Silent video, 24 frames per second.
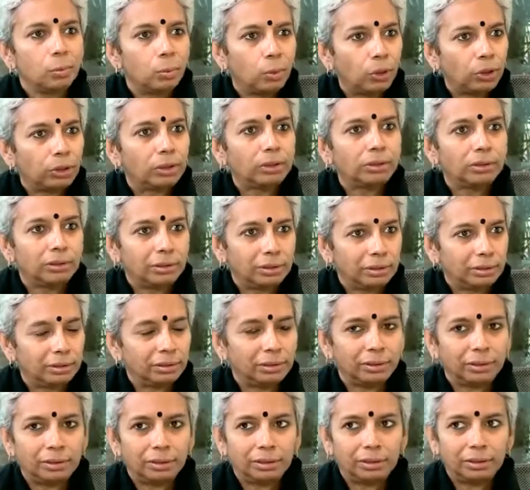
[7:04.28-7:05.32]
water
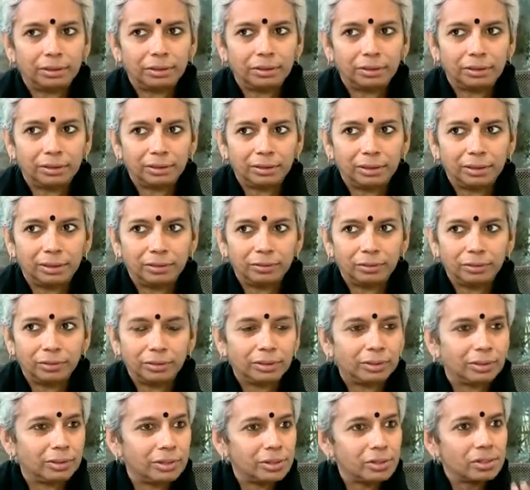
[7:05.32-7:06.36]

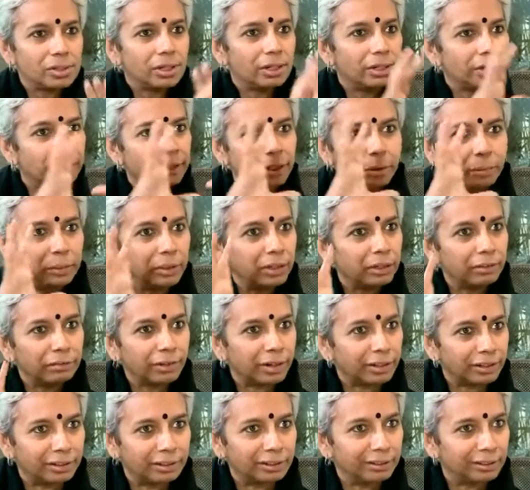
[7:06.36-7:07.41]
is the determining
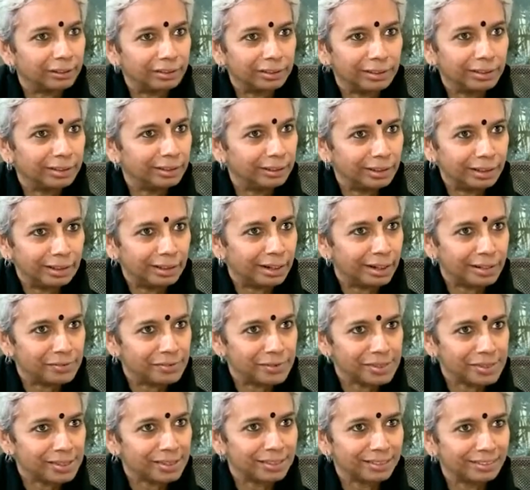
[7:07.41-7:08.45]
factor in their
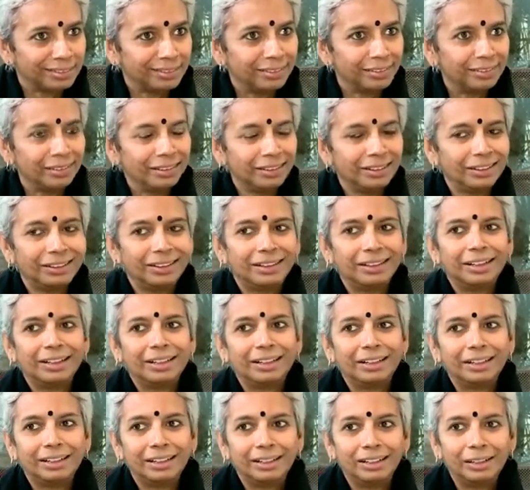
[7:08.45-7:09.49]
lives,
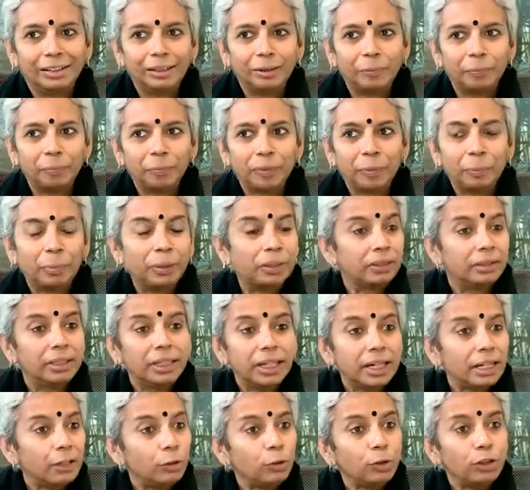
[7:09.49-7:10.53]
but
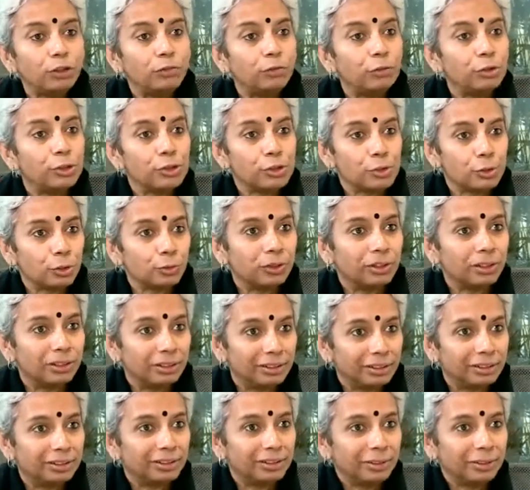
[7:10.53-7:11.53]
they had no influence over it,